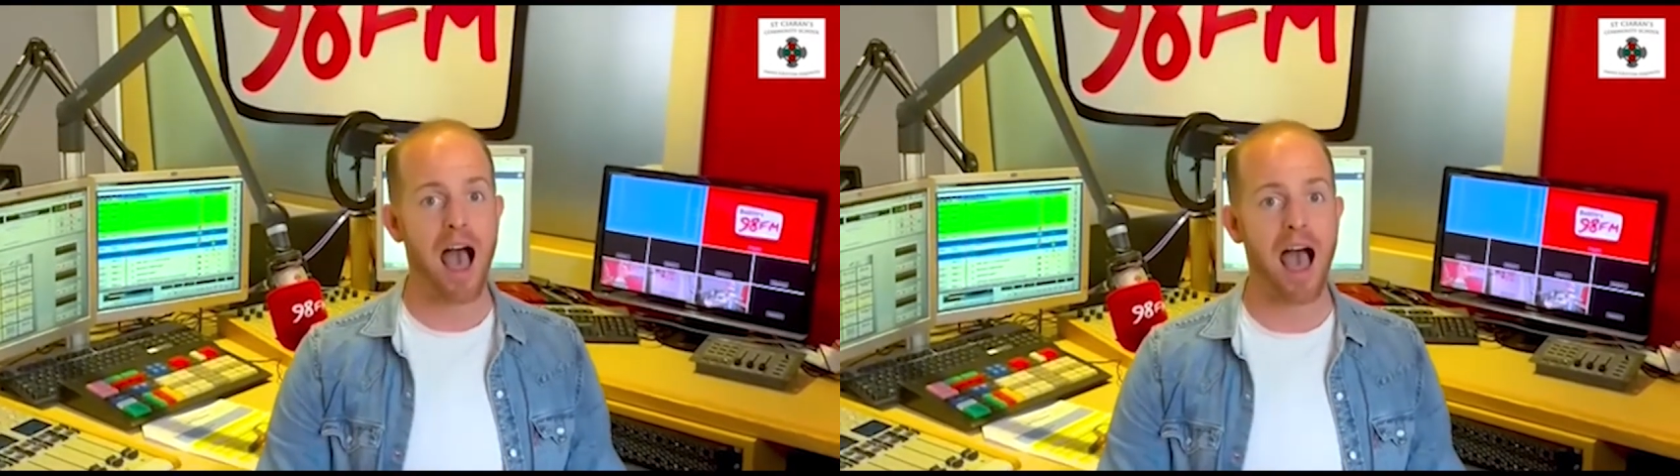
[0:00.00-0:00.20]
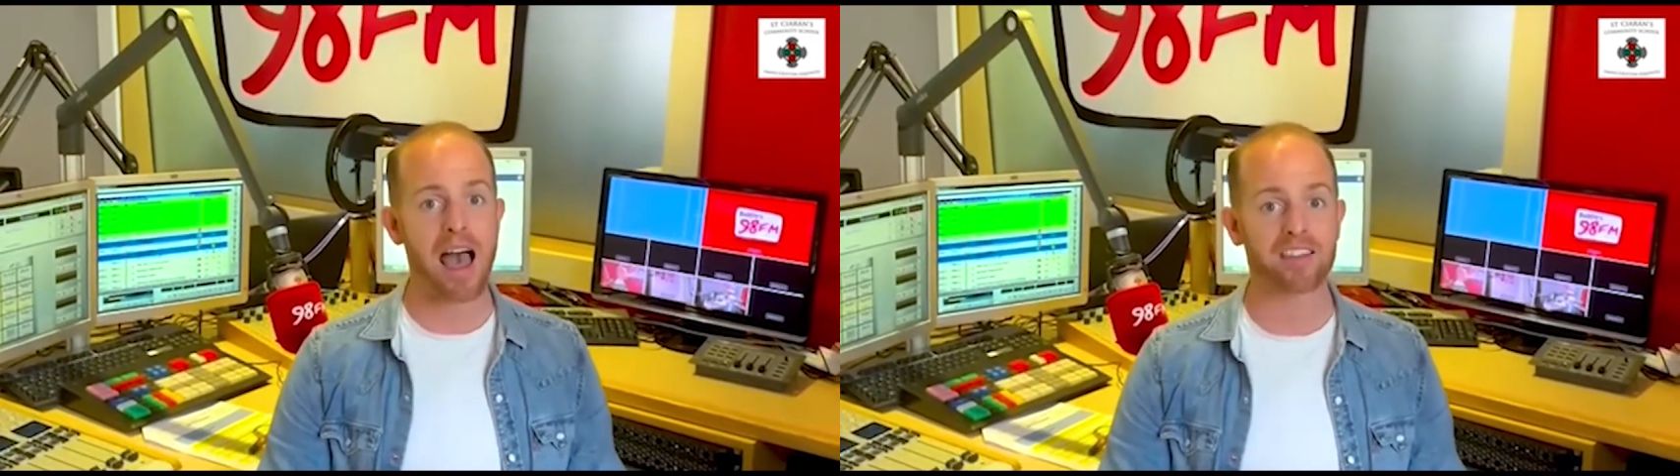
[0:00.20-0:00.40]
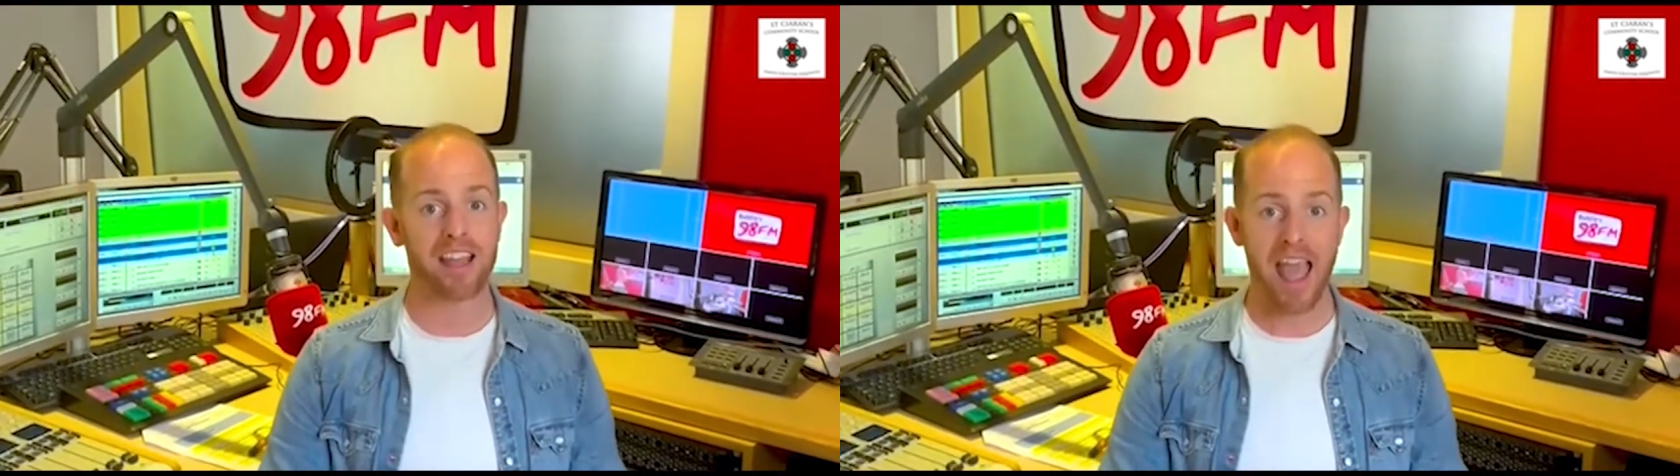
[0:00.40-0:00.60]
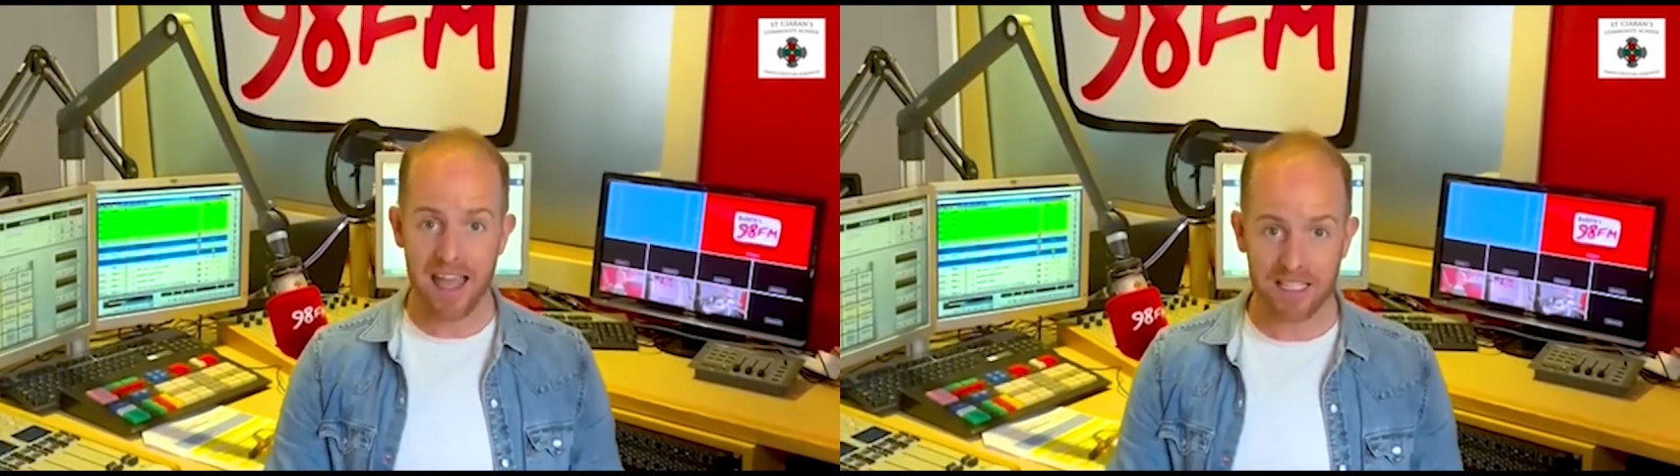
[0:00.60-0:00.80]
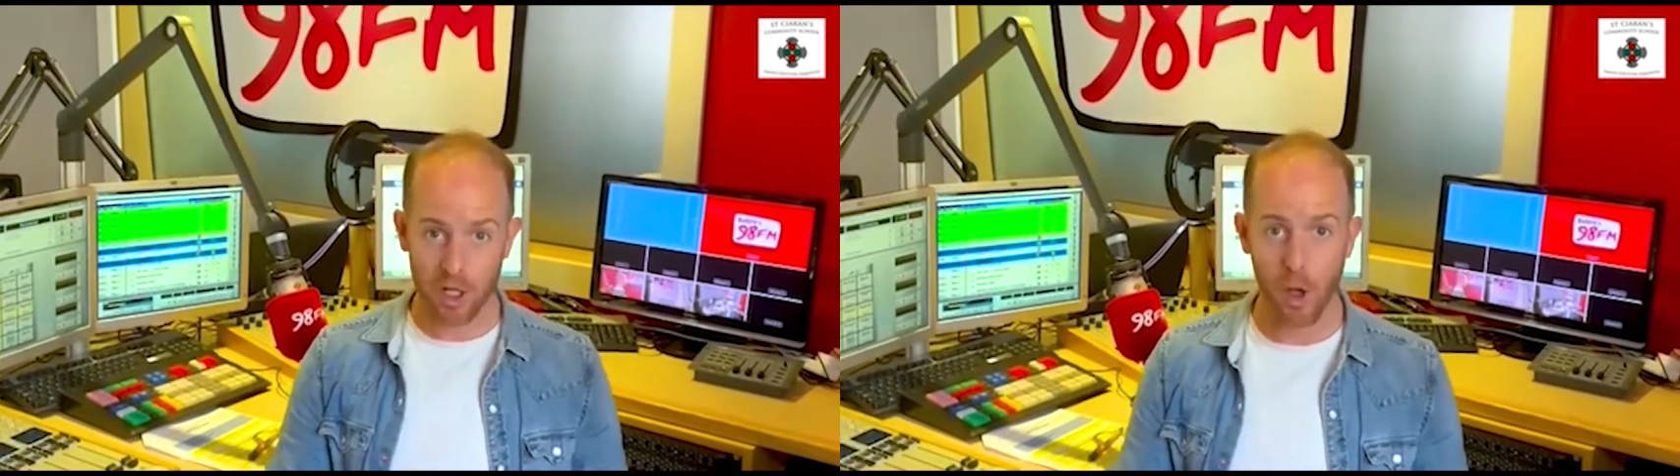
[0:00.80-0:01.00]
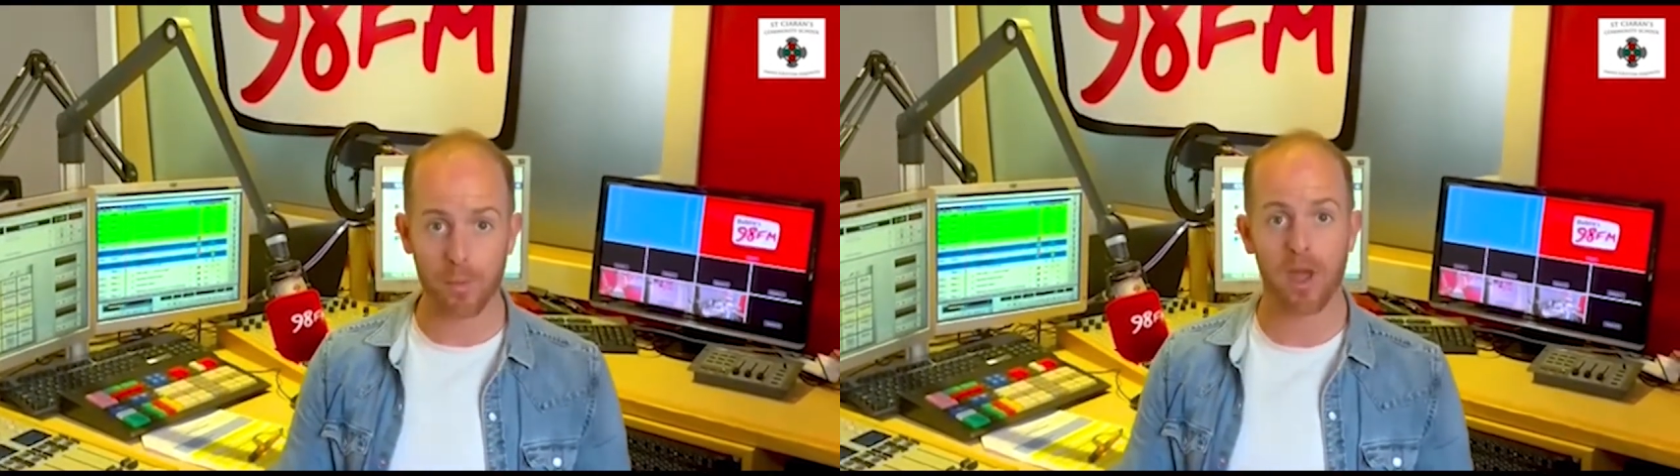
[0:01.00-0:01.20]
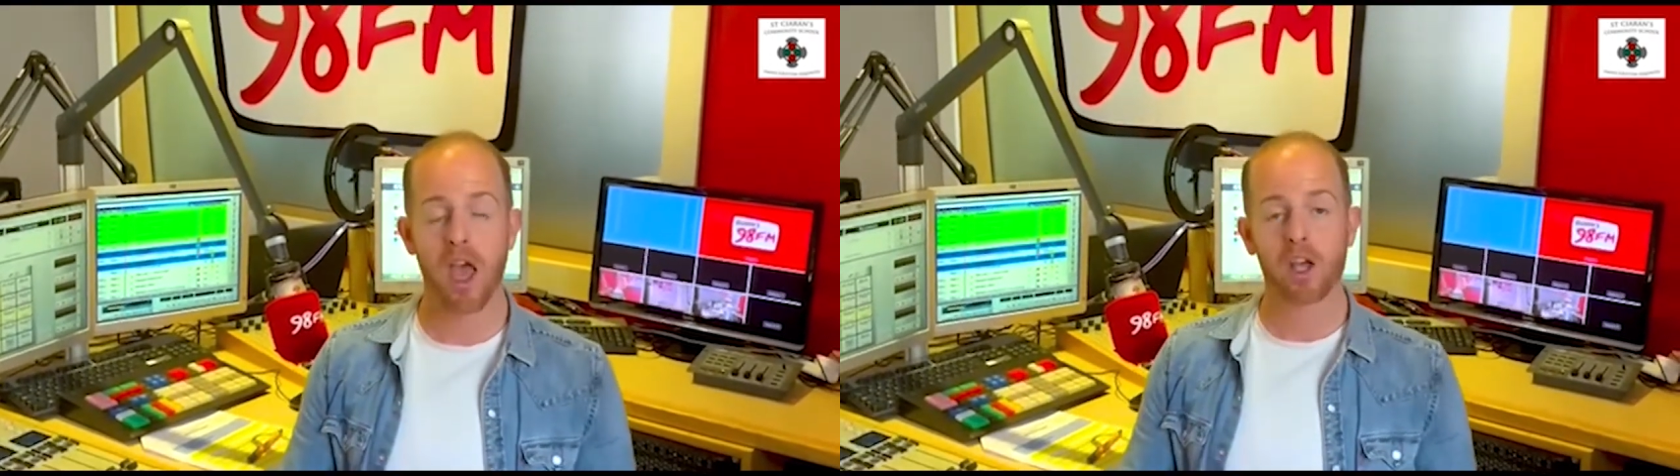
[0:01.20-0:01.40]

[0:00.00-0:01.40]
and I ended up